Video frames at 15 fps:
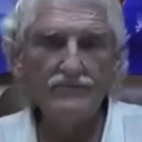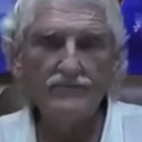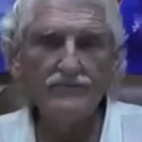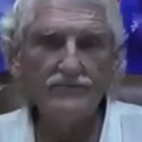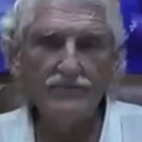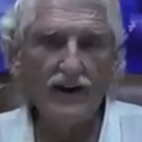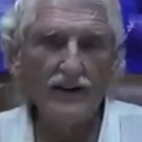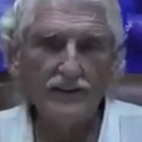
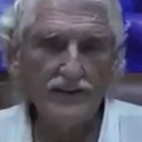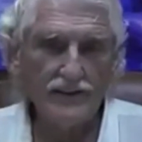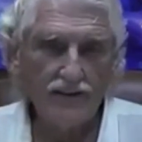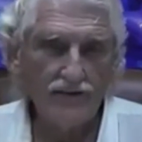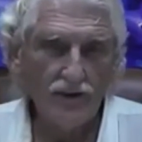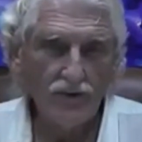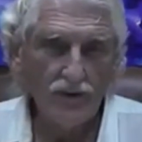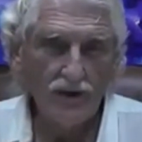veggies, if
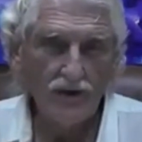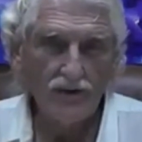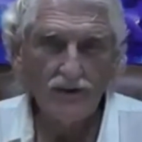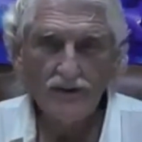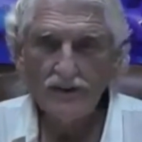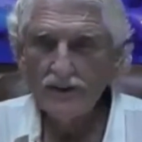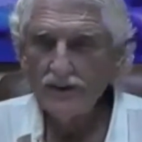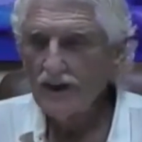you will,
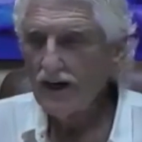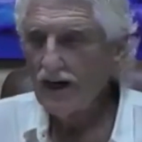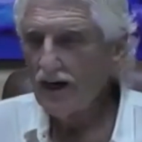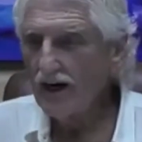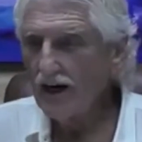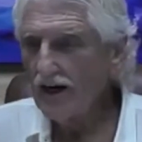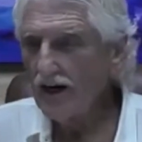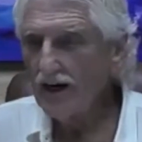
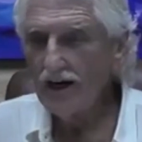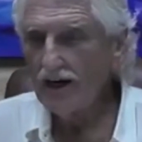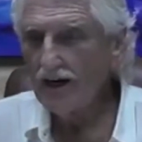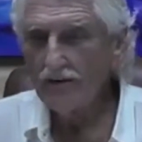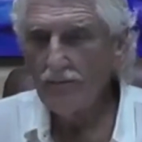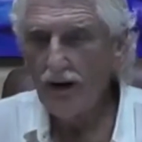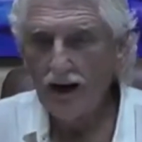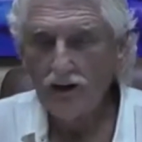
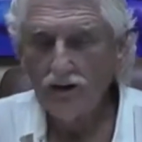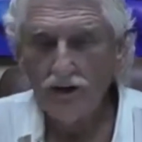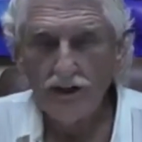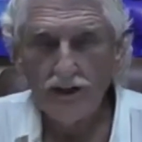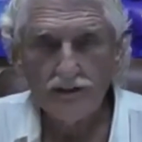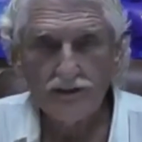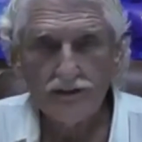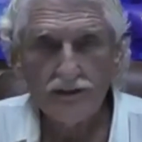in my
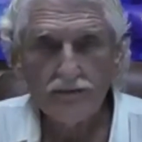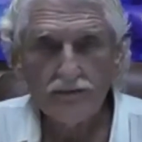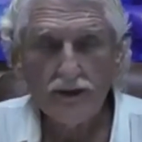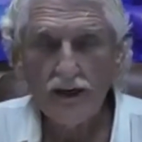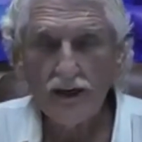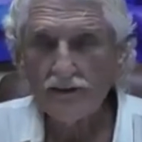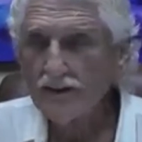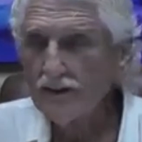greens.
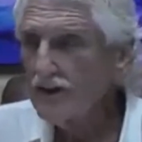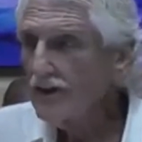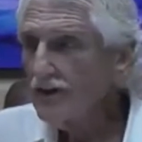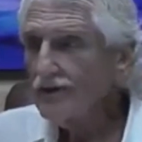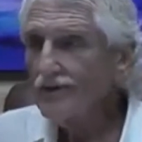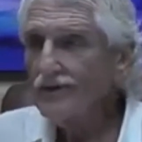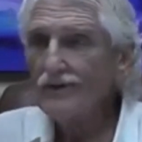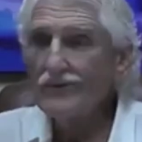Because
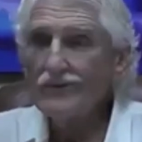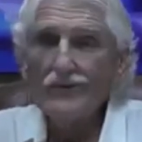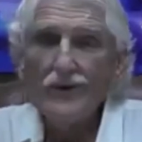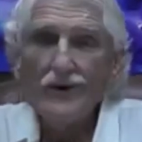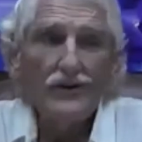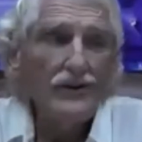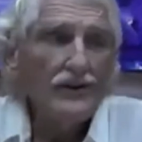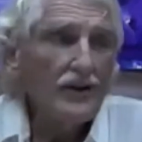where
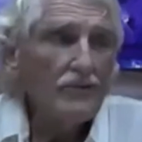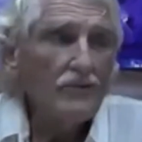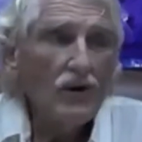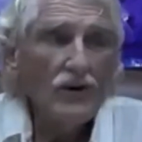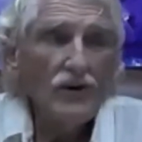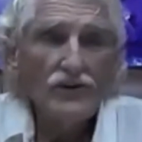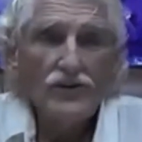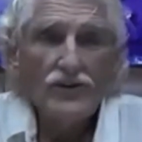do you get
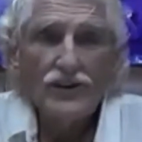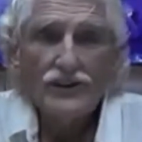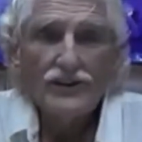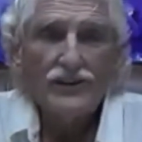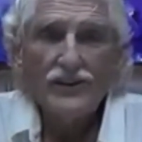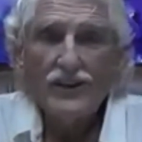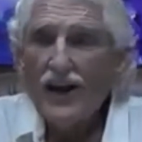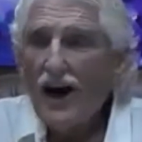more
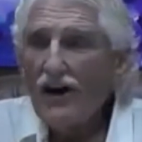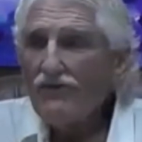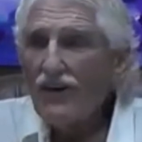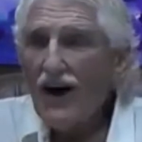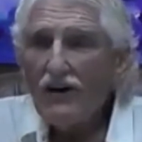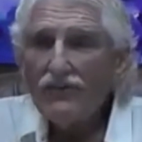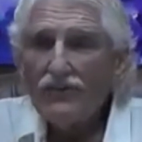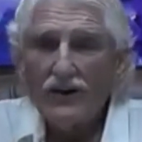nutrition than
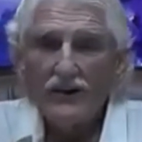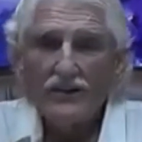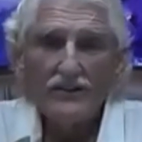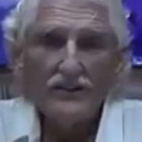alfalfa?